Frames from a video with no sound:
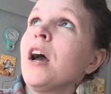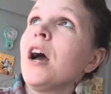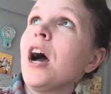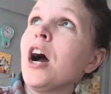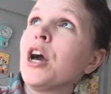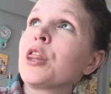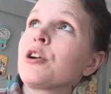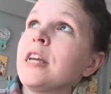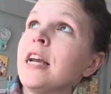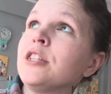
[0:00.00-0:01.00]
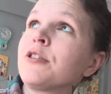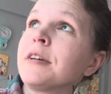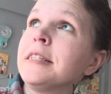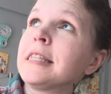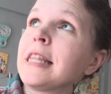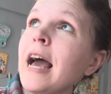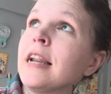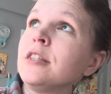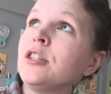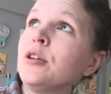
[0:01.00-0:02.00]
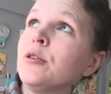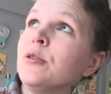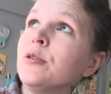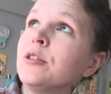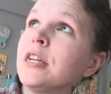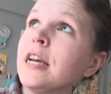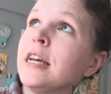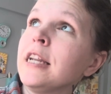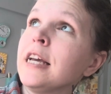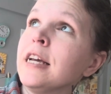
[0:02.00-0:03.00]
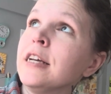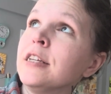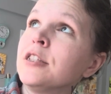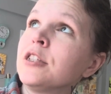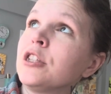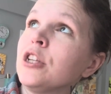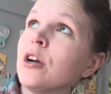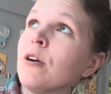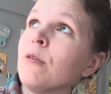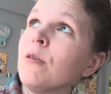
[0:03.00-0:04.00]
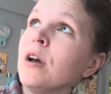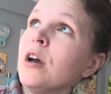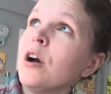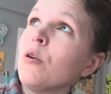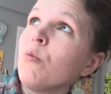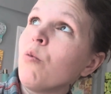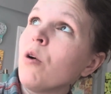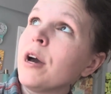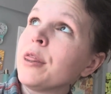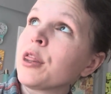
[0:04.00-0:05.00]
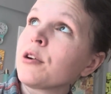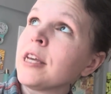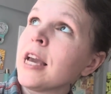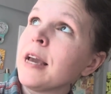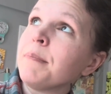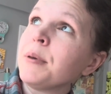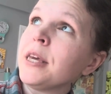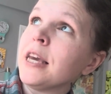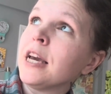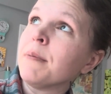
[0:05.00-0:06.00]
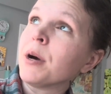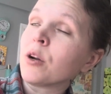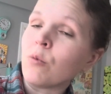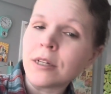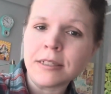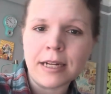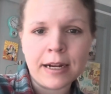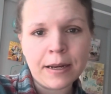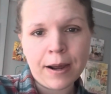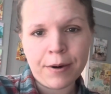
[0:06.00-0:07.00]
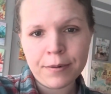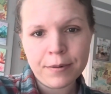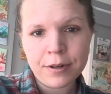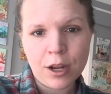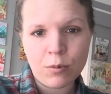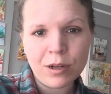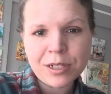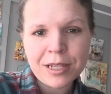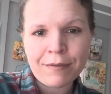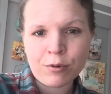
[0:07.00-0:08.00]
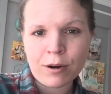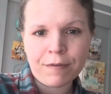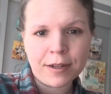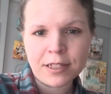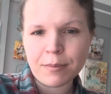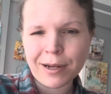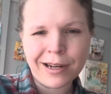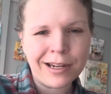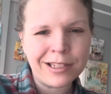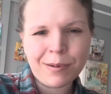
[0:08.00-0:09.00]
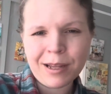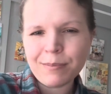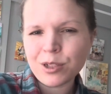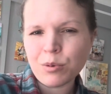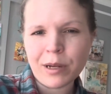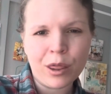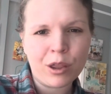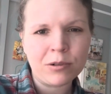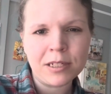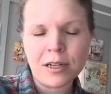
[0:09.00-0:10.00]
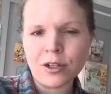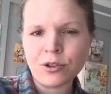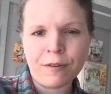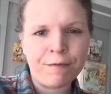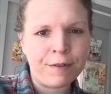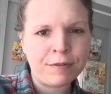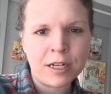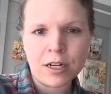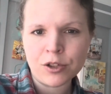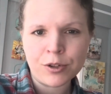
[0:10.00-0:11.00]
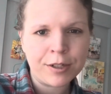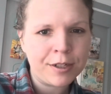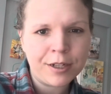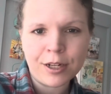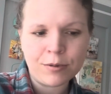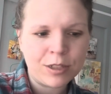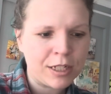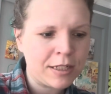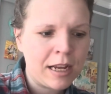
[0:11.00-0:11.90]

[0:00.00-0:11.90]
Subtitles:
38 degrees latitude. It is, 1:38 p.m. on a Wednesday. No, we just have a rough estimate, and it's like between 1300 and 1500, just